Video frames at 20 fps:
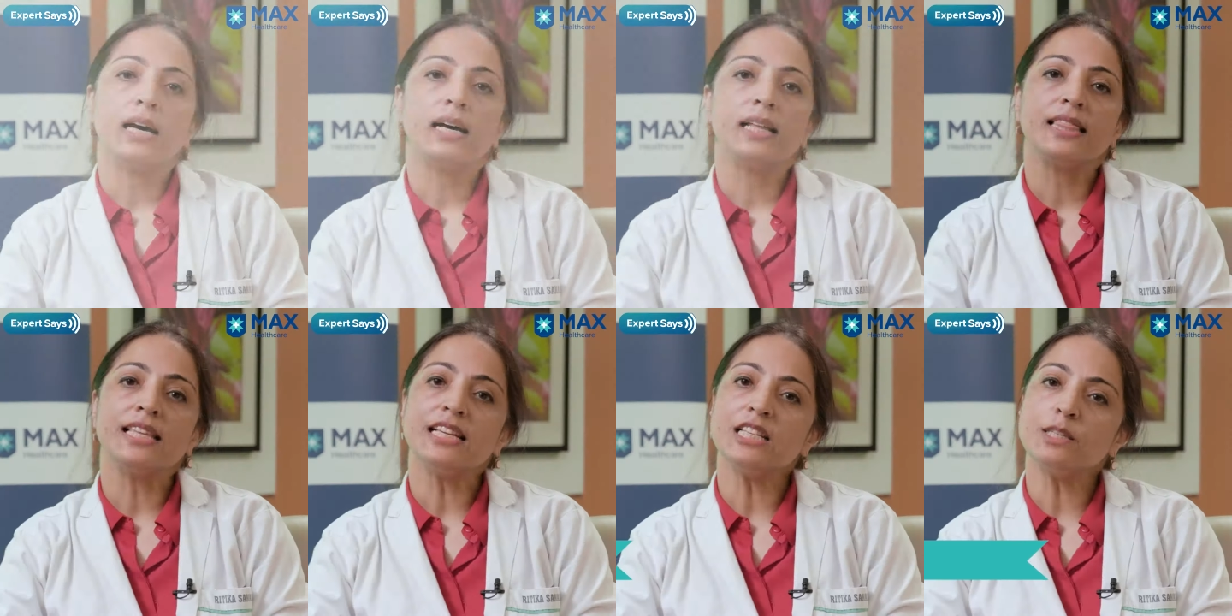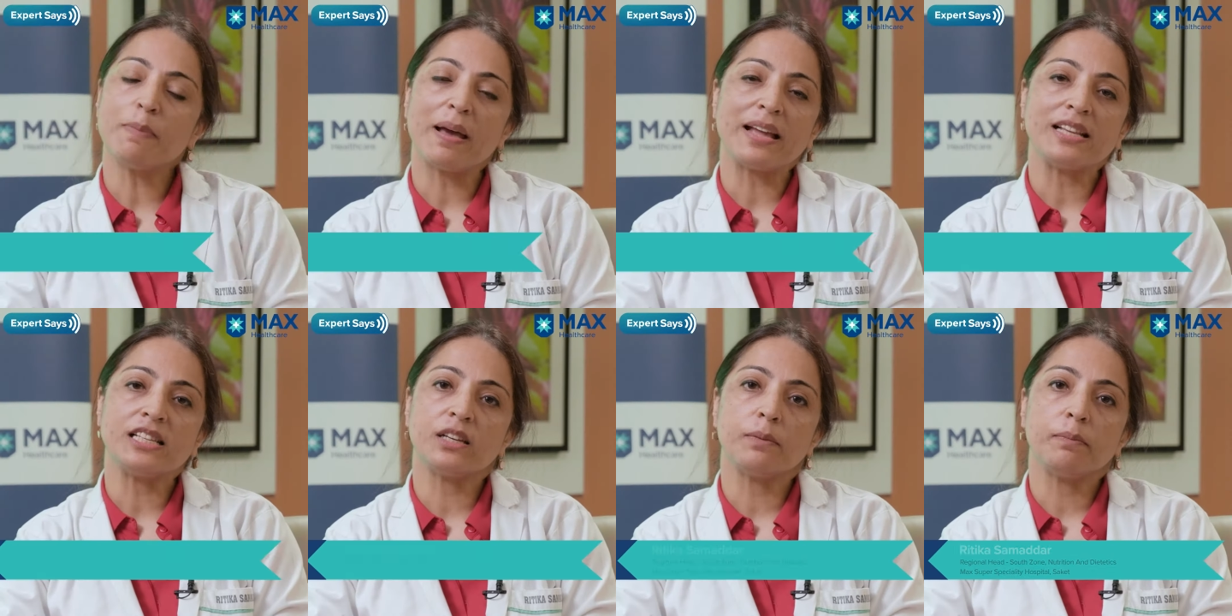Uh, this
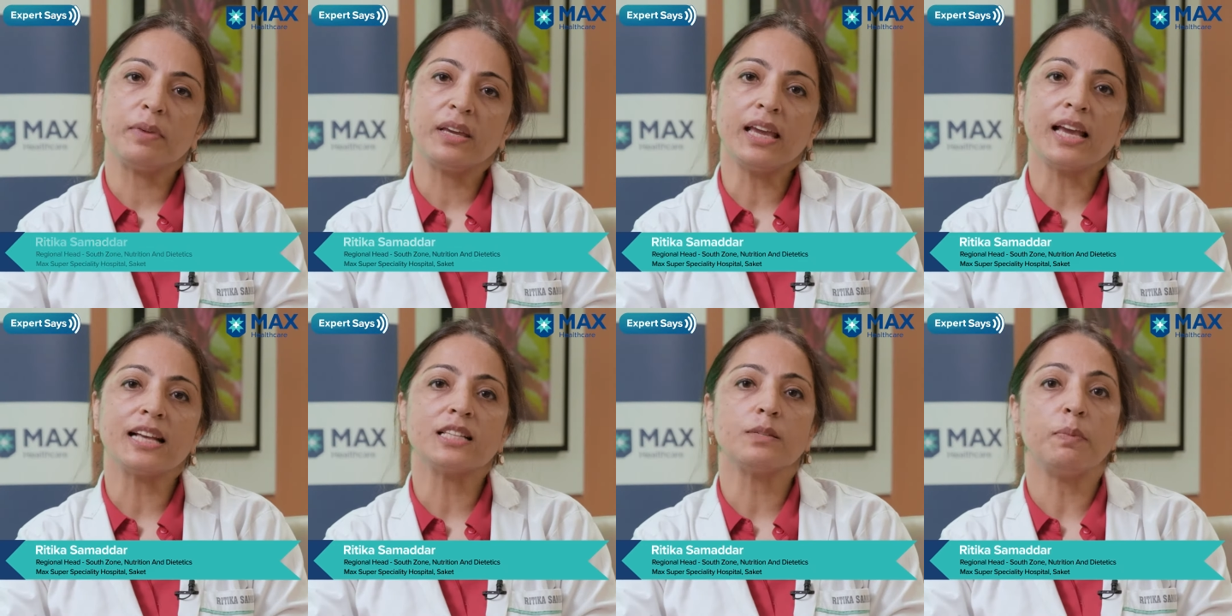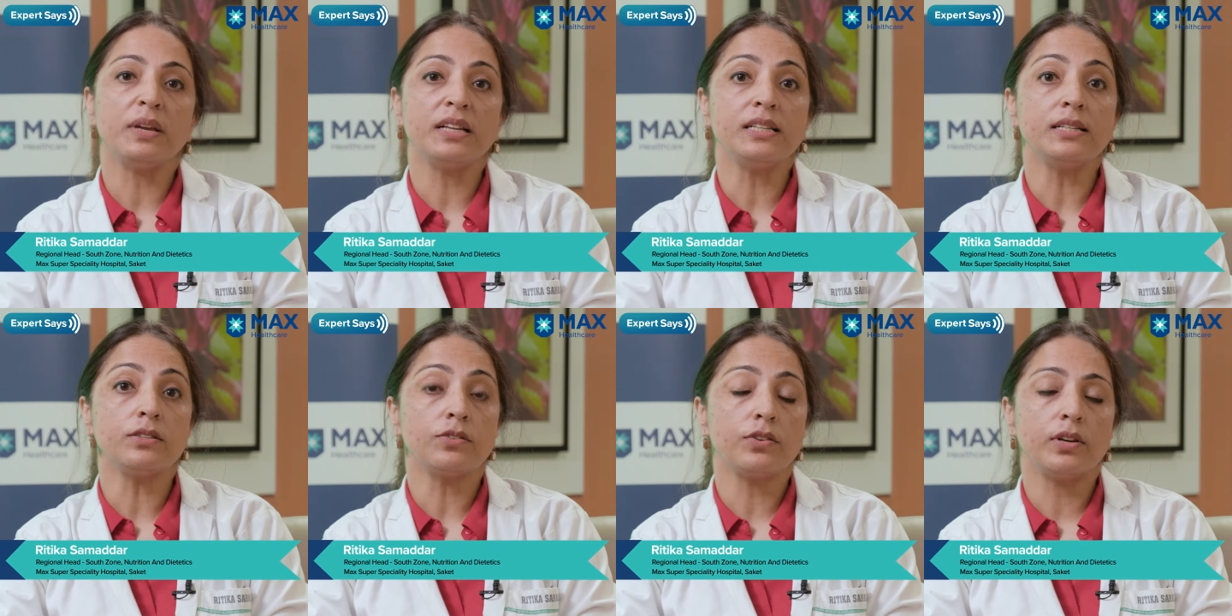pandemic has
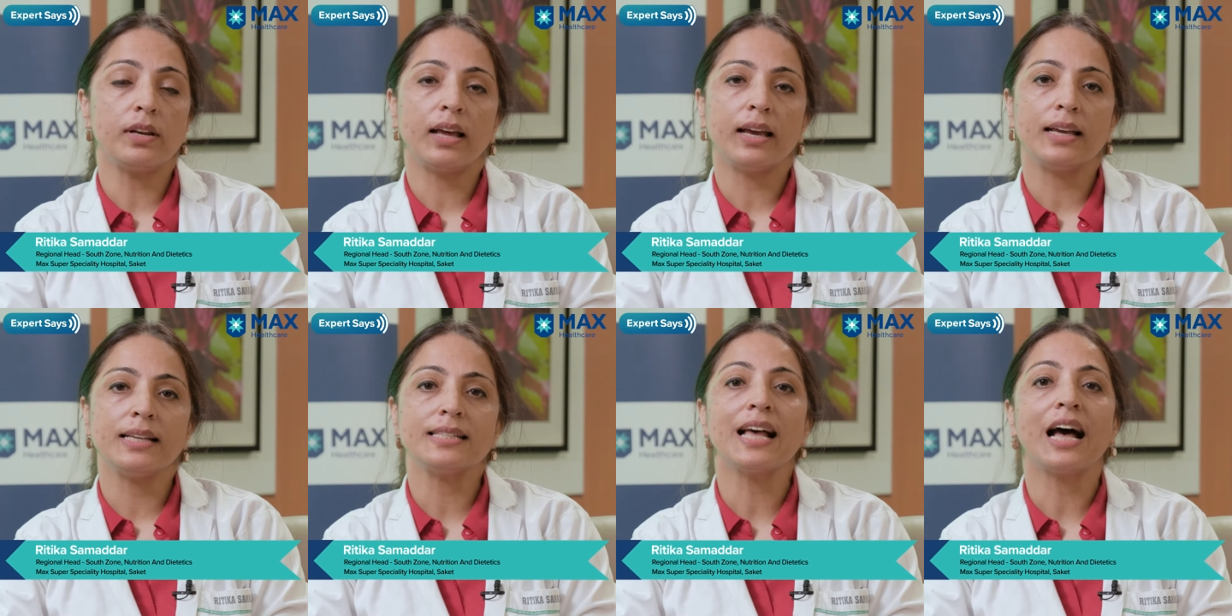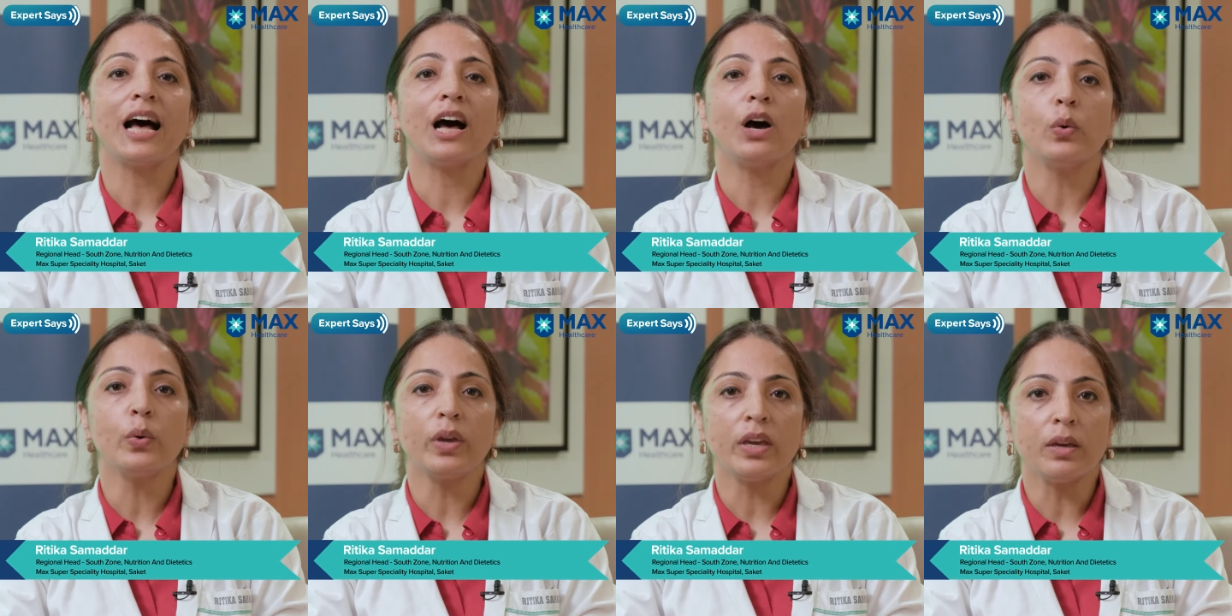made us realize
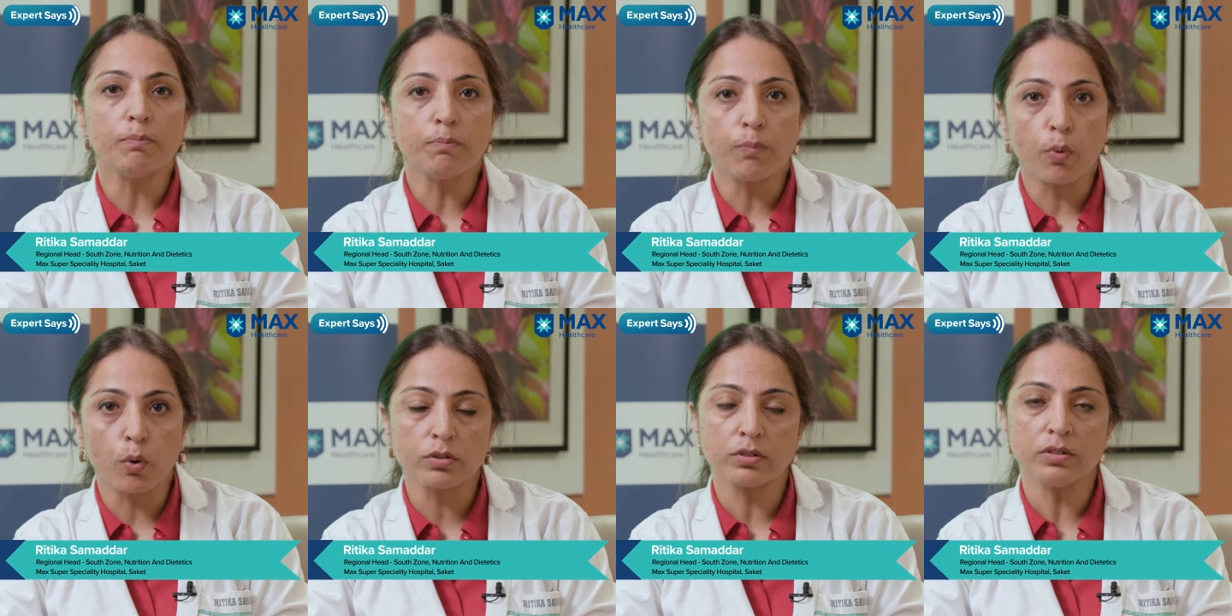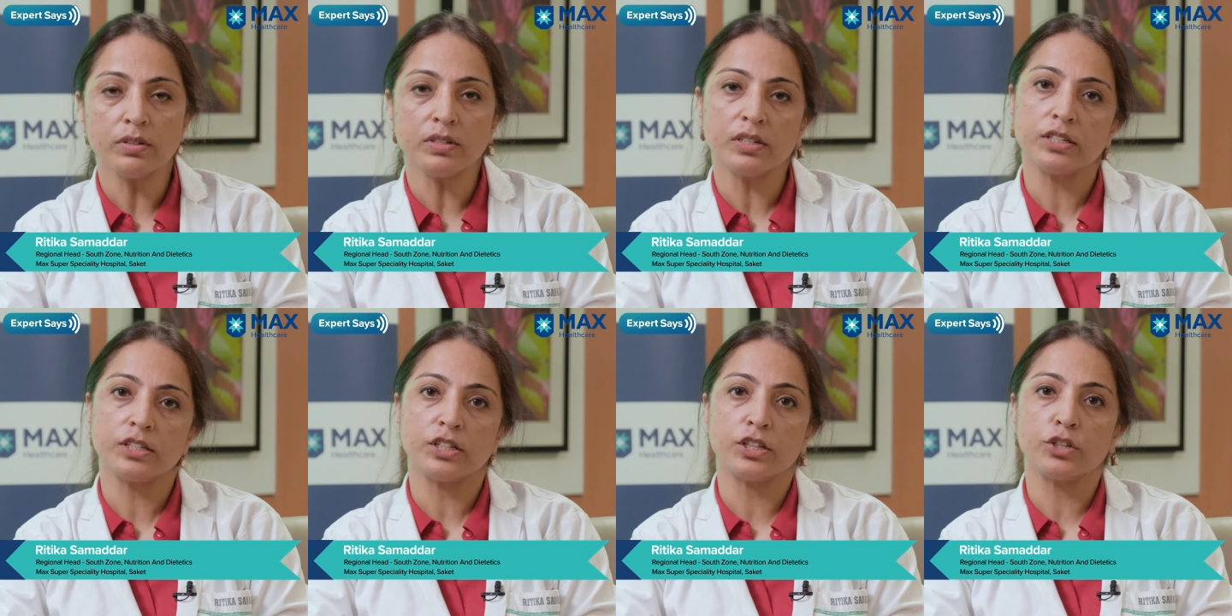how
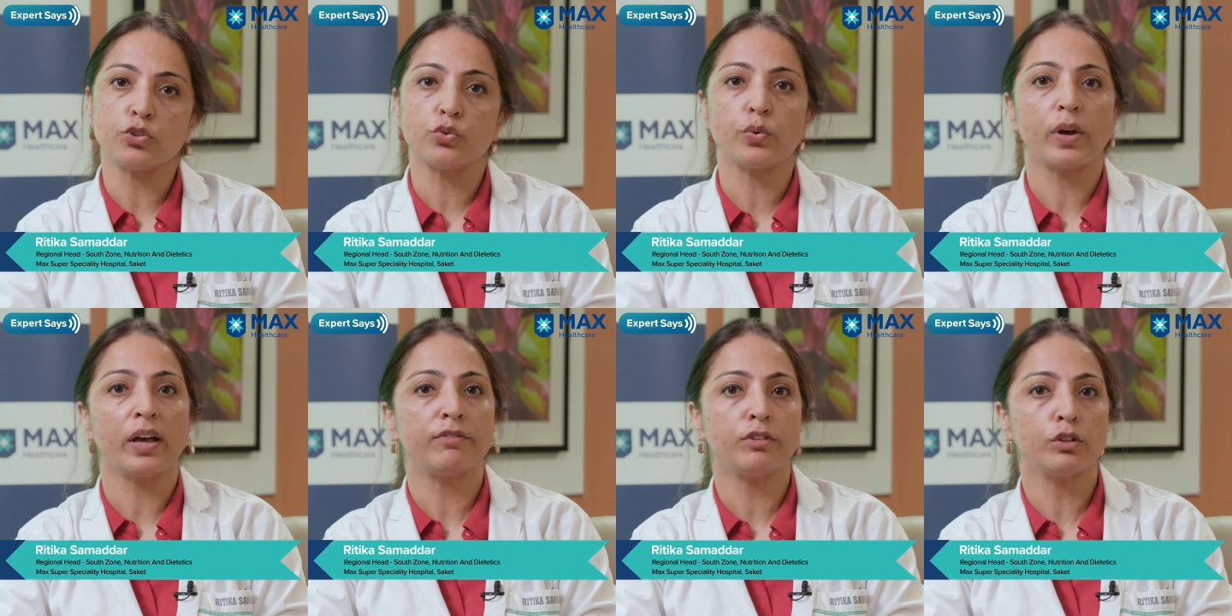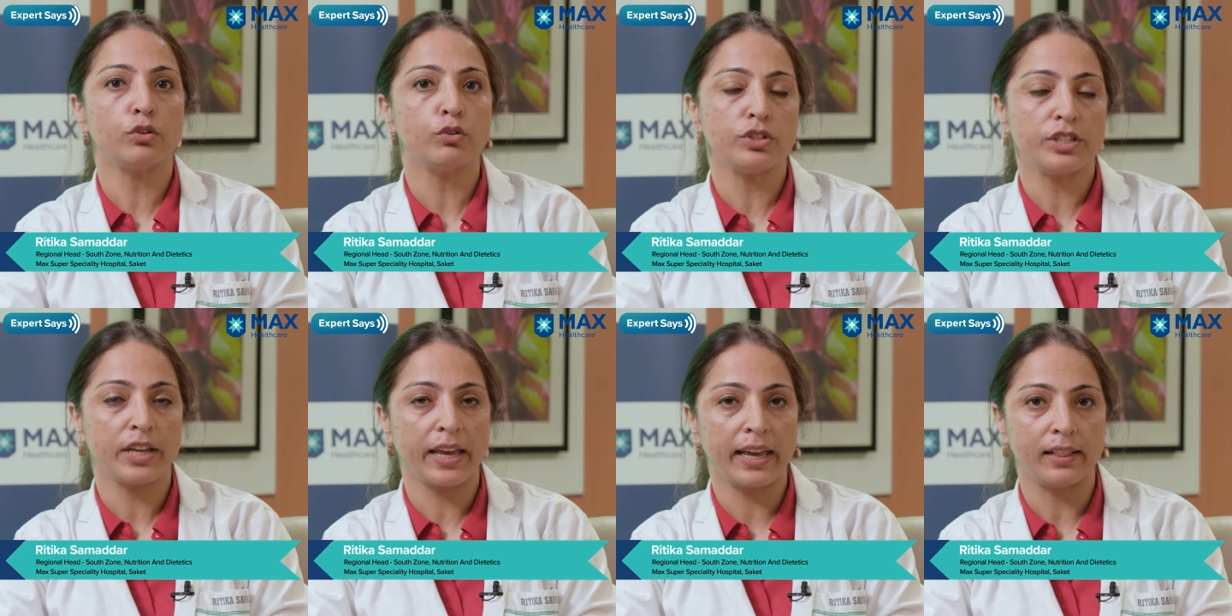important it is to have a
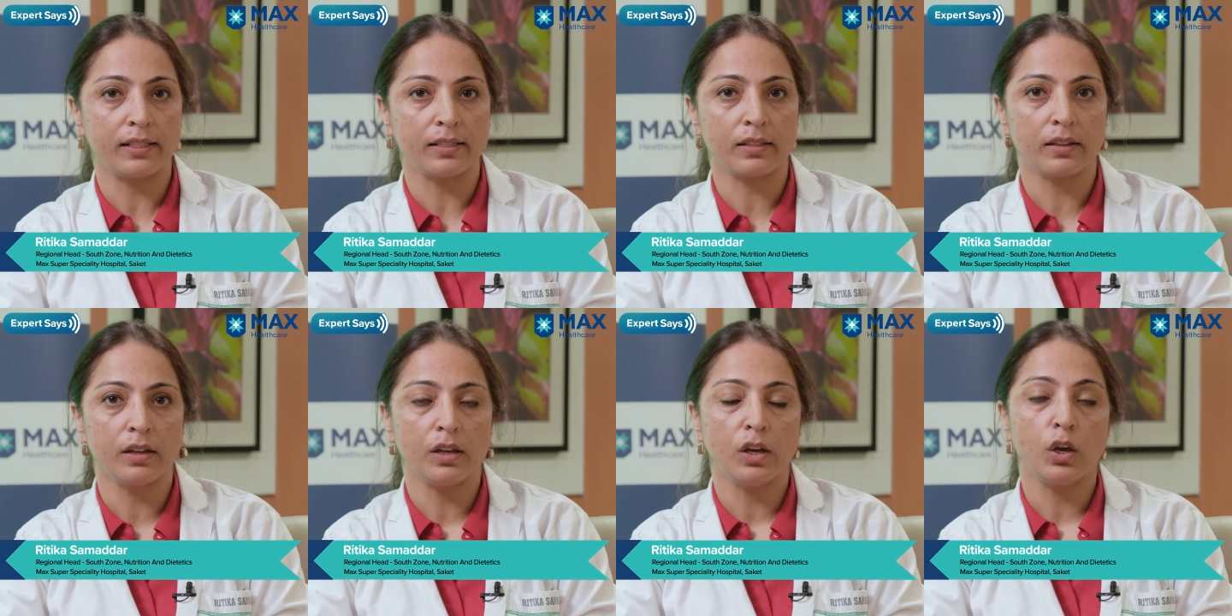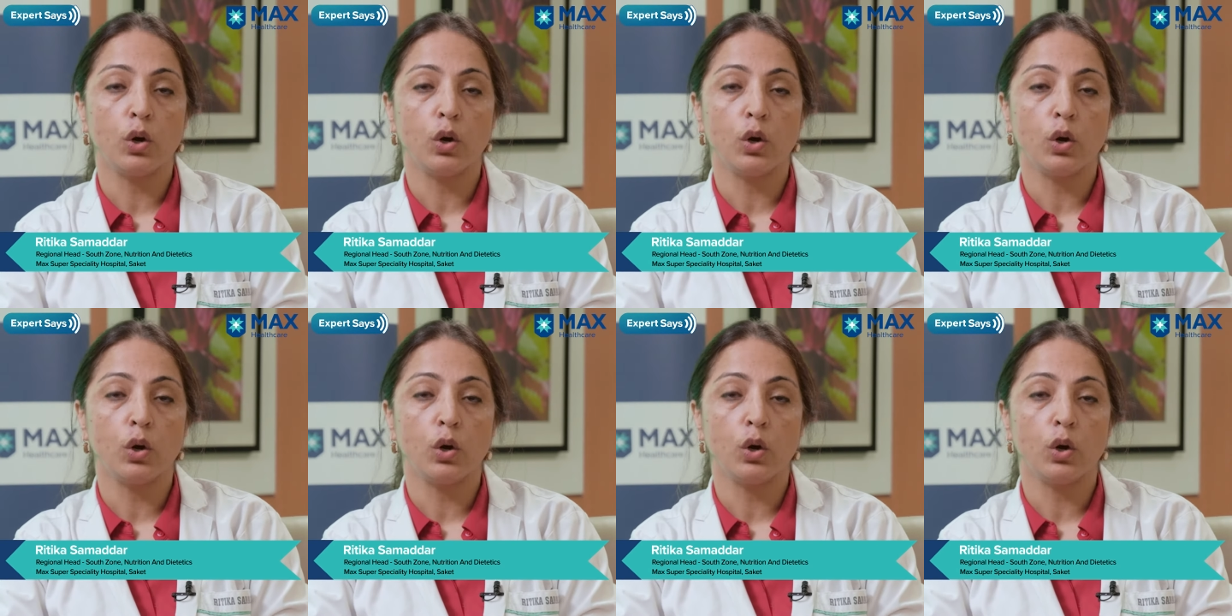good health.